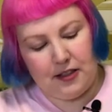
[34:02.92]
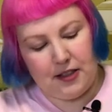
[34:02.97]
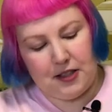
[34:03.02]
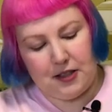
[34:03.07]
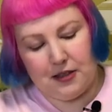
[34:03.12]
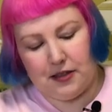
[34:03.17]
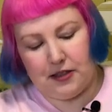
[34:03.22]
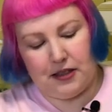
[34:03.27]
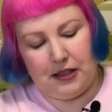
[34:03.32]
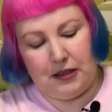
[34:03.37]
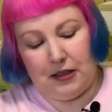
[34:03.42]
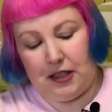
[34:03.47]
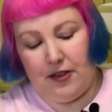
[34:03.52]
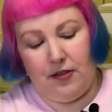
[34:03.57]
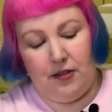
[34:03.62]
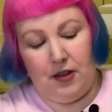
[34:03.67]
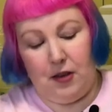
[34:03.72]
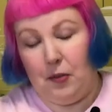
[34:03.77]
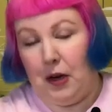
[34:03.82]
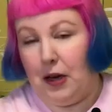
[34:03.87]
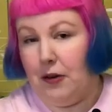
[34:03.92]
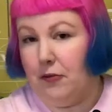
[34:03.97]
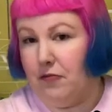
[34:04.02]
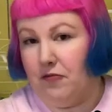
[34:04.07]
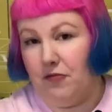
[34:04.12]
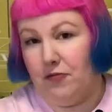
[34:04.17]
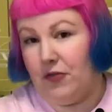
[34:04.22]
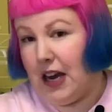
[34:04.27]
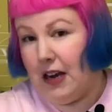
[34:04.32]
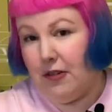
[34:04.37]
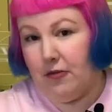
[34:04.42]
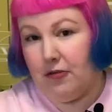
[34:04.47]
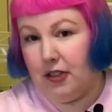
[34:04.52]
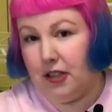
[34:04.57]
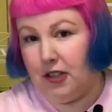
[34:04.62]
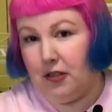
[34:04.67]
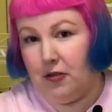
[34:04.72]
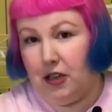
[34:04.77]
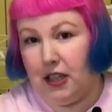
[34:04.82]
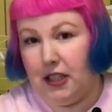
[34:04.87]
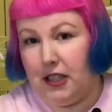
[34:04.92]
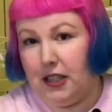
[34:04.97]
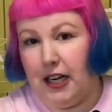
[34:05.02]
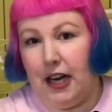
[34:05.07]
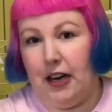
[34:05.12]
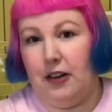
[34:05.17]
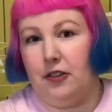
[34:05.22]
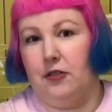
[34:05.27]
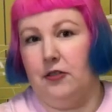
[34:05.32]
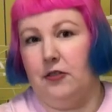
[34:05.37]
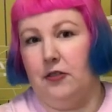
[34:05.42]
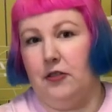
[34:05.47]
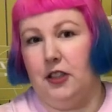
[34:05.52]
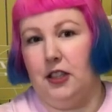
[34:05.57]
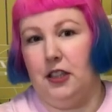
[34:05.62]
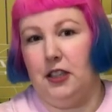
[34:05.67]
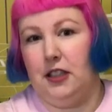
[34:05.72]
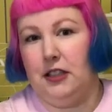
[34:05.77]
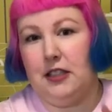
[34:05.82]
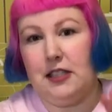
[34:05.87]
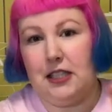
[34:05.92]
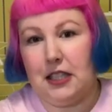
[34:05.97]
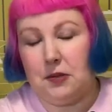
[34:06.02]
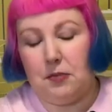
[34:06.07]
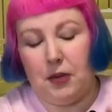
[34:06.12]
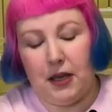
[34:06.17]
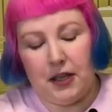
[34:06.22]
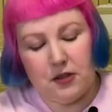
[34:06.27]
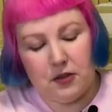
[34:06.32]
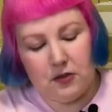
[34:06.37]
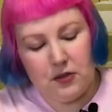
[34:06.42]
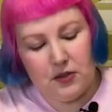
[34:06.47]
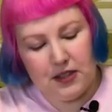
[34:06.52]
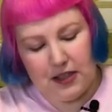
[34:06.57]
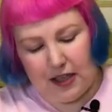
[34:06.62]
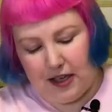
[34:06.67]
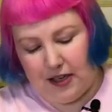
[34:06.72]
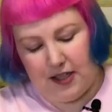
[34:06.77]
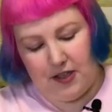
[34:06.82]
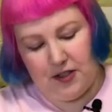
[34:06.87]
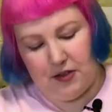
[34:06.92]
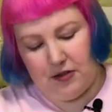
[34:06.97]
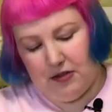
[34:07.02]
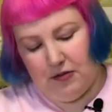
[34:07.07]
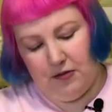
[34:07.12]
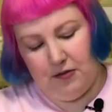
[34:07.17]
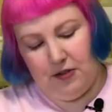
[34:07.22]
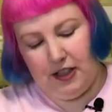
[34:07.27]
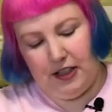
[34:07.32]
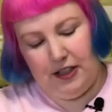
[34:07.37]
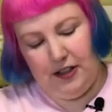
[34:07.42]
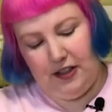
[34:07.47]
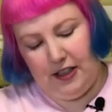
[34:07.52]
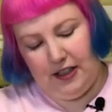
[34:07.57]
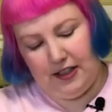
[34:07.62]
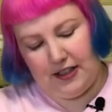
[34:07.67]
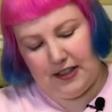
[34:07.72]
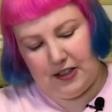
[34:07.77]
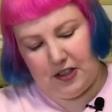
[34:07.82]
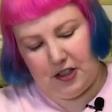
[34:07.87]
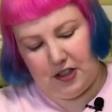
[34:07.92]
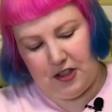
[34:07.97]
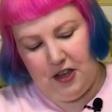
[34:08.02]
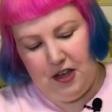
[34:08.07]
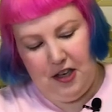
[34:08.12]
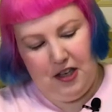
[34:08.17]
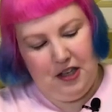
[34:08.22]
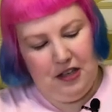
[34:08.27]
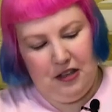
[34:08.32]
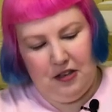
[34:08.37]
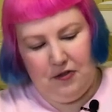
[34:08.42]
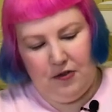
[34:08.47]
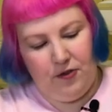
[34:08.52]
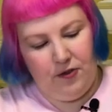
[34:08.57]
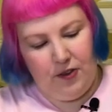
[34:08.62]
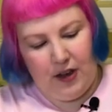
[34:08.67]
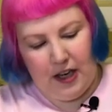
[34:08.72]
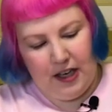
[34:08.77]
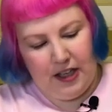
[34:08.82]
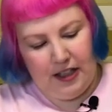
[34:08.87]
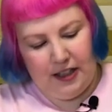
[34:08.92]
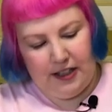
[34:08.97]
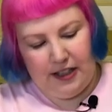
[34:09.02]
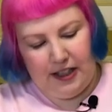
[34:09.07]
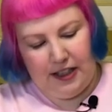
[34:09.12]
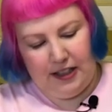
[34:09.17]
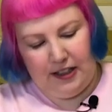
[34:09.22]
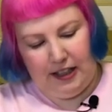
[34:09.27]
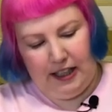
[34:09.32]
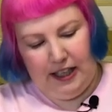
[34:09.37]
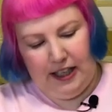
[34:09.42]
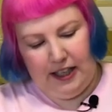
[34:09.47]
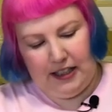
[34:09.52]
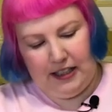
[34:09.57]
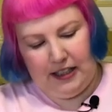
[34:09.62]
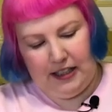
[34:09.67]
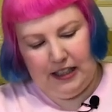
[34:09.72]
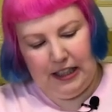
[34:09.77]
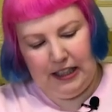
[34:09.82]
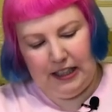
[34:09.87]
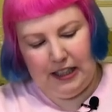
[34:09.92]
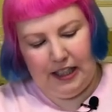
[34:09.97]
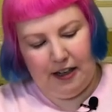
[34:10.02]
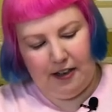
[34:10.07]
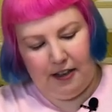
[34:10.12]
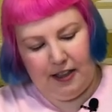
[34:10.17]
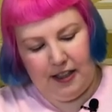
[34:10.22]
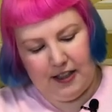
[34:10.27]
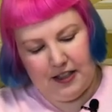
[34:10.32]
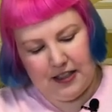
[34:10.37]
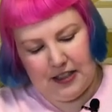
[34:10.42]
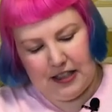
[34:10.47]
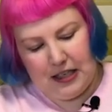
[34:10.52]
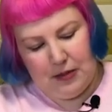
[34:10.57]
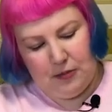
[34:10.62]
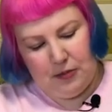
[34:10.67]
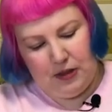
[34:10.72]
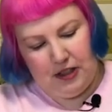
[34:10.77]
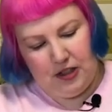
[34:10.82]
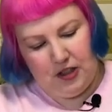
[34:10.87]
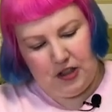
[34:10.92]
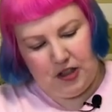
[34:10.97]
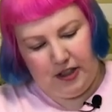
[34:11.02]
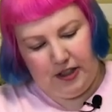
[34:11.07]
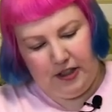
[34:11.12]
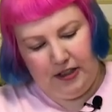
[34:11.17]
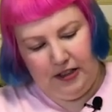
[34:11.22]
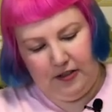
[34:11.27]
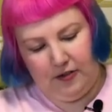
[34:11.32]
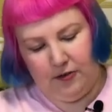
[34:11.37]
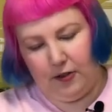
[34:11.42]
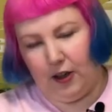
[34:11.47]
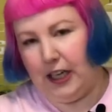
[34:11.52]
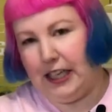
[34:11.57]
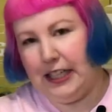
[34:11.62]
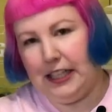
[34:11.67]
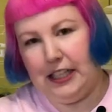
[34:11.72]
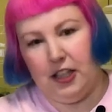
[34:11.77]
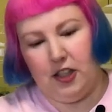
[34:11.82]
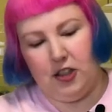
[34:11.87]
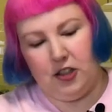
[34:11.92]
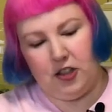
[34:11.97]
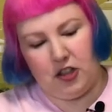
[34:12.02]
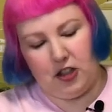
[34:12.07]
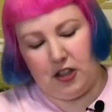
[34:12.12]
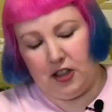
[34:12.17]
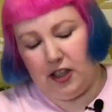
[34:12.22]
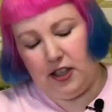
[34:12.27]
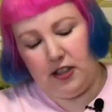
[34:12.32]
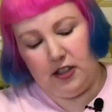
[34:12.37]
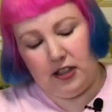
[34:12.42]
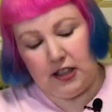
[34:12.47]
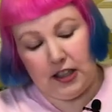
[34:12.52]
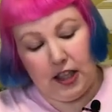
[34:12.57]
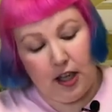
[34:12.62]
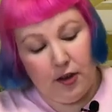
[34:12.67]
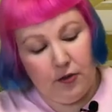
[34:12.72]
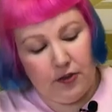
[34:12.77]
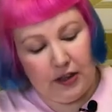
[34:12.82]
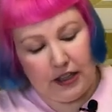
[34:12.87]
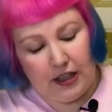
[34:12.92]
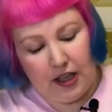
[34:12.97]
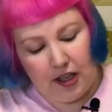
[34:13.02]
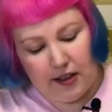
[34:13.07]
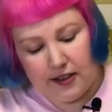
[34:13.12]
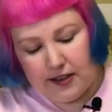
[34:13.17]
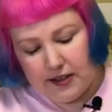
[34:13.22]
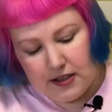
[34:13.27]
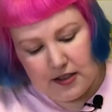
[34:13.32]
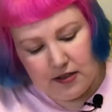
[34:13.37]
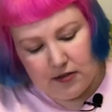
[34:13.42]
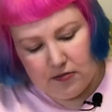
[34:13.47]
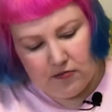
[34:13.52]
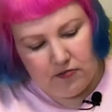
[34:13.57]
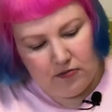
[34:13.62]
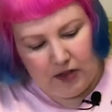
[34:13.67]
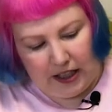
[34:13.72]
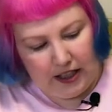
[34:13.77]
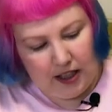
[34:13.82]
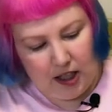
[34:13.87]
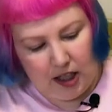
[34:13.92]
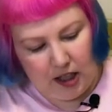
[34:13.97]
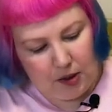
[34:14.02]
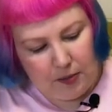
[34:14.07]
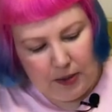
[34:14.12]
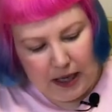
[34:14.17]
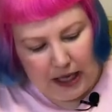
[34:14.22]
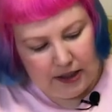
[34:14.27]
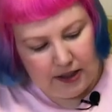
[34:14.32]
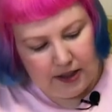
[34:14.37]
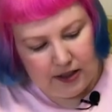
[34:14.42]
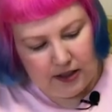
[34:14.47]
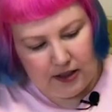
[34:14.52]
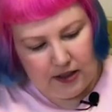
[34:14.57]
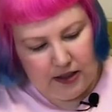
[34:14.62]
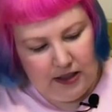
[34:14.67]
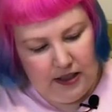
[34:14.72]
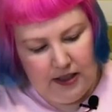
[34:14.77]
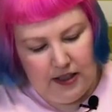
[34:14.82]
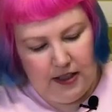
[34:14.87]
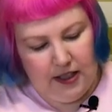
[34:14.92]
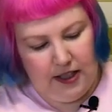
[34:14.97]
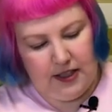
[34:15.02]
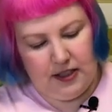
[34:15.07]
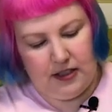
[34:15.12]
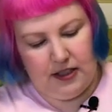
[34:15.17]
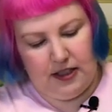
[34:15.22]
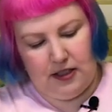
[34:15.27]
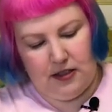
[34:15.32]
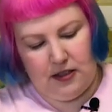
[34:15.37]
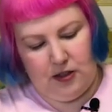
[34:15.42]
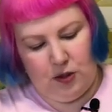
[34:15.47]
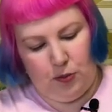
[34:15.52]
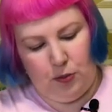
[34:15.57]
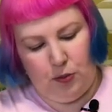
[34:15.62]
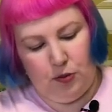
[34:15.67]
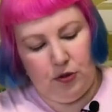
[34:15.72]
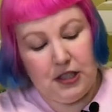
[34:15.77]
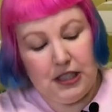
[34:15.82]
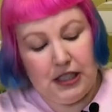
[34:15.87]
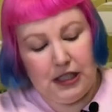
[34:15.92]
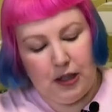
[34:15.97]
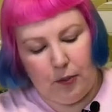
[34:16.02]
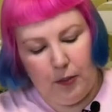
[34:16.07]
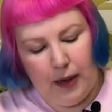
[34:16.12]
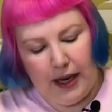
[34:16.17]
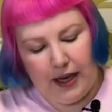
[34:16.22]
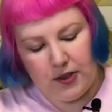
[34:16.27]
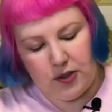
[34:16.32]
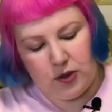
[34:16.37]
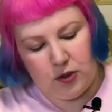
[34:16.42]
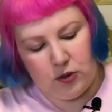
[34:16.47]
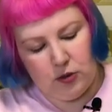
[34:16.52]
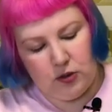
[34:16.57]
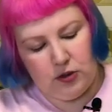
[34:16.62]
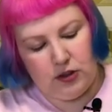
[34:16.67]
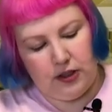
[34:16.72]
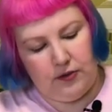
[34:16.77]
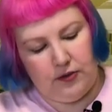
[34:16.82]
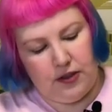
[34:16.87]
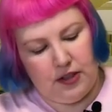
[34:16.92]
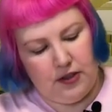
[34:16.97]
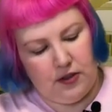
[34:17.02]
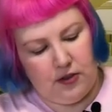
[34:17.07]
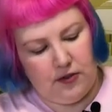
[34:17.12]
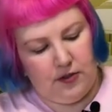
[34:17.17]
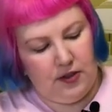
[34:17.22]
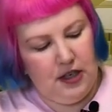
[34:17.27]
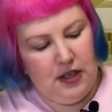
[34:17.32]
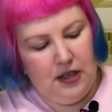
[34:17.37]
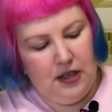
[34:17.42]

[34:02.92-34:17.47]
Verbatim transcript: this is I think my favorite one out of the six puzzles. I just really think it's such a fun and like hilarious image and very kitsch and I love the colors like color palette it's like so pretty and pastel love this sort of